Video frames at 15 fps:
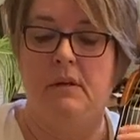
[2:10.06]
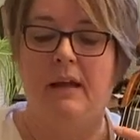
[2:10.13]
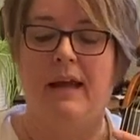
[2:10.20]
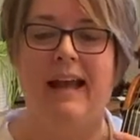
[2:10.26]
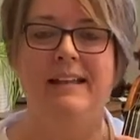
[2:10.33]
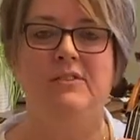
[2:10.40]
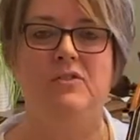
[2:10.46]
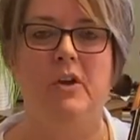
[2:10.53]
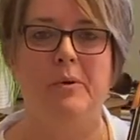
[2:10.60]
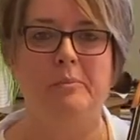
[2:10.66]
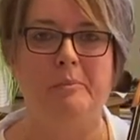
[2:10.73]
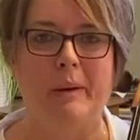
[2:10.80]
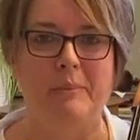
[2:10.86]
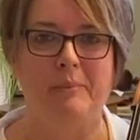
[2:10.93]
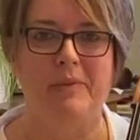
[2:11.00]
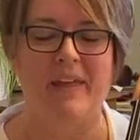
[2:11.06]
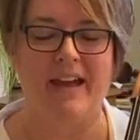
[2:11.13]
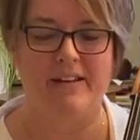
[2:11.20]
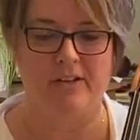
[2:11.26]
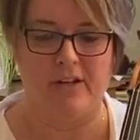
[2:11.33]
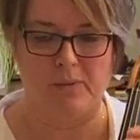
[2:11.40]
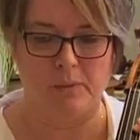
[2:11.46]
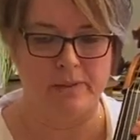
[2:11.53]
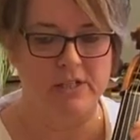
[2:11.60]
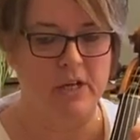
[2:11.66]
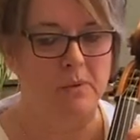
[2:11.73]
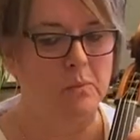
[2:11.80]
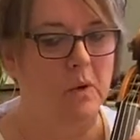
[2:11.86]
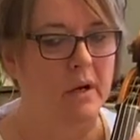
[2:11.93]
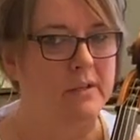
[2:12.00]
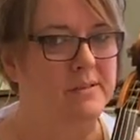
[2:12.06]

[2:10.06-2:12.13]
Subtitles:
And don't bump that note. We don't want...